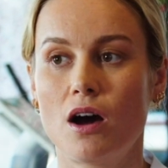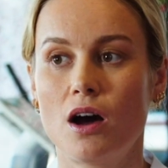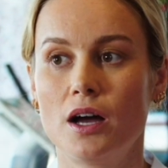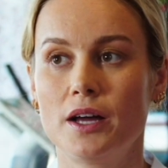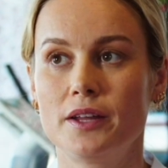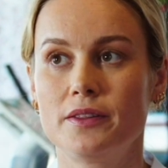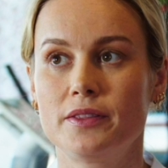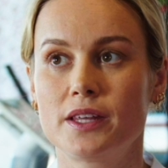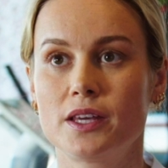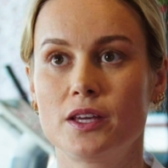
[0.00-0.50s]

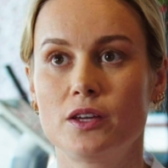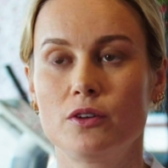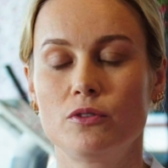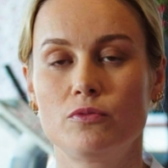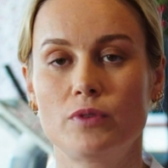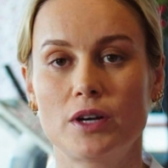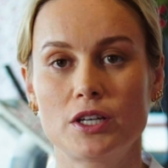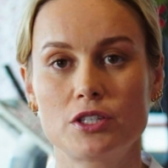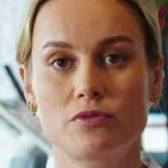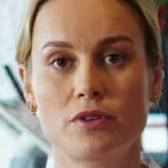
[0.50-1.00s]
on
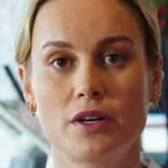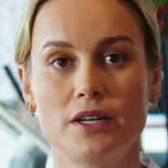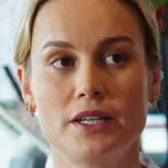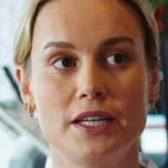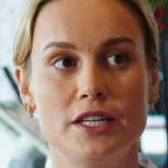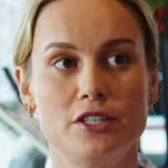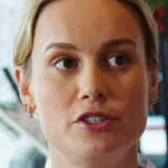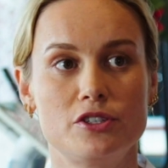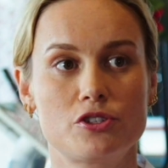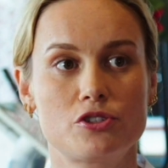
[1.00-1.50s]
the
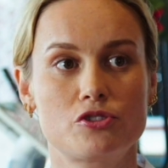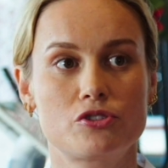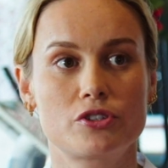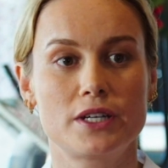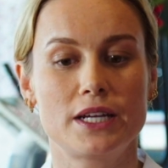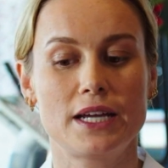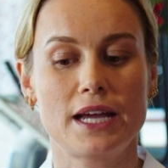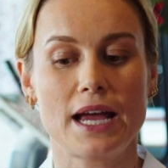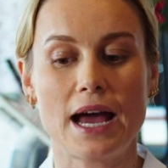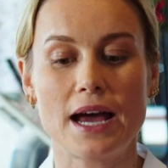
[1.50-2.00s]
restaurant
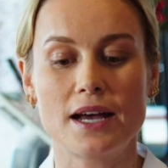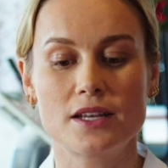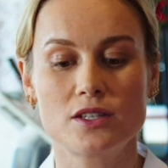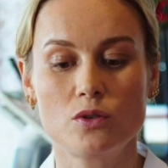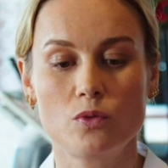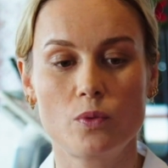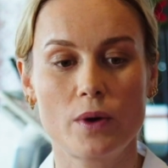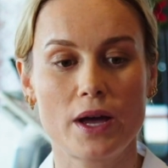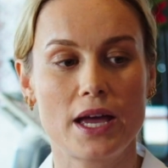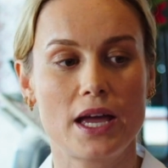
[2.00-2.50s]
industry
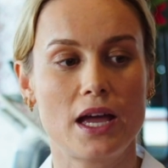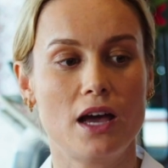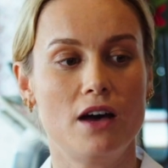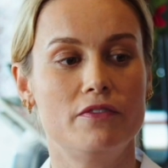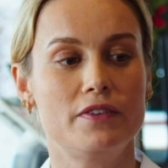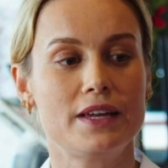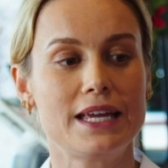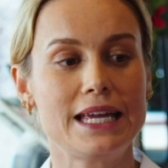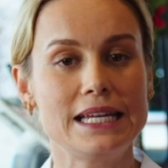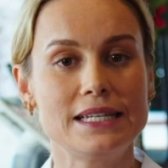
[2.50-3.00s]
as a way
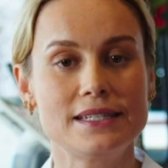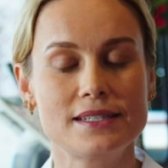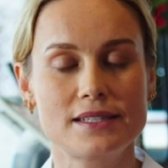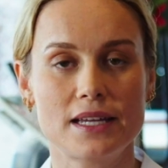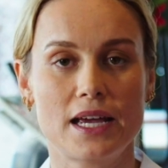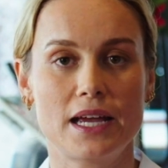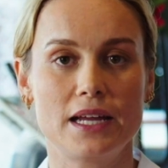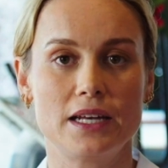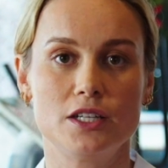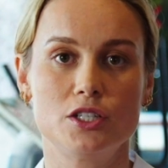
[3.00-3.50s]
of
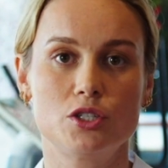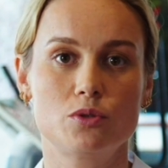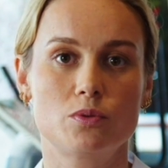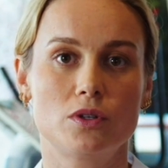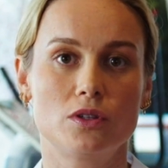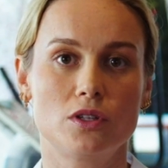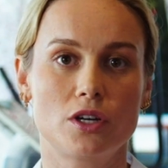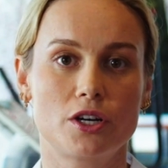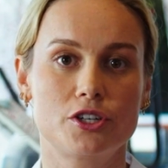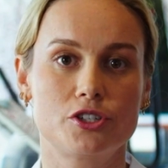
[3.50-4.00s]
insight
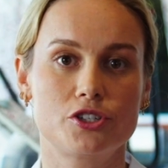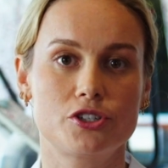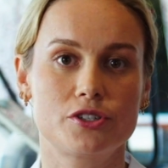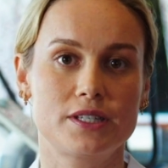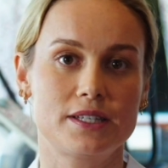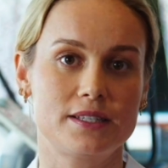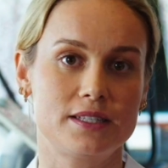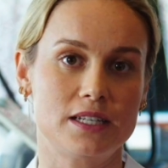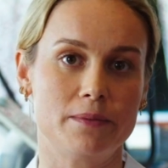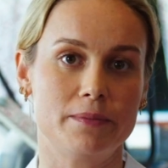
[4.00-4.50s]
into a larger
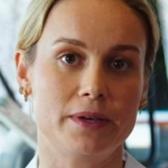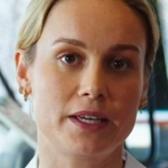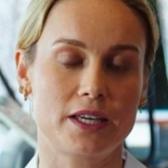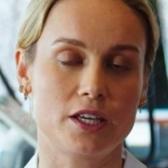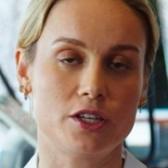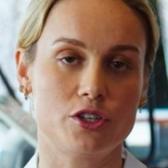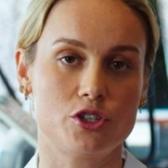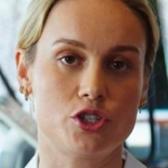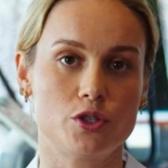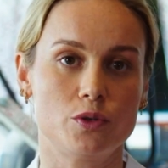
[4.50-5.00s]
systemic
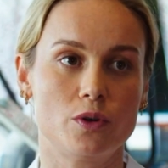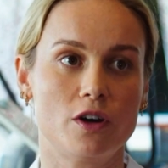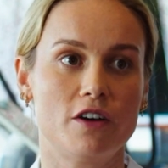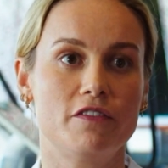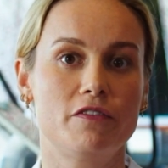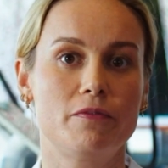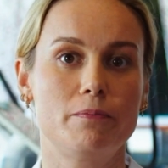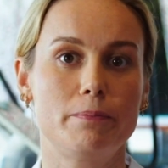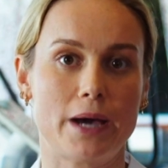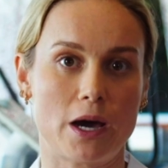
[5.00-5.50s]
issue
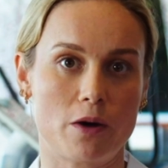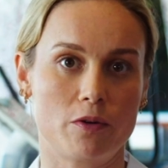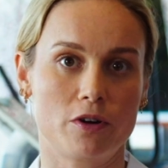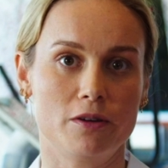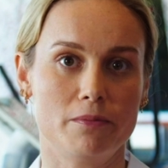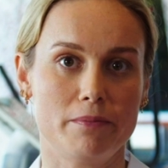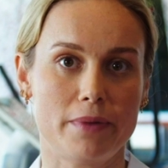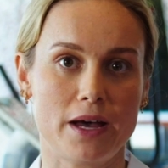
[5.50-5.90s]
of power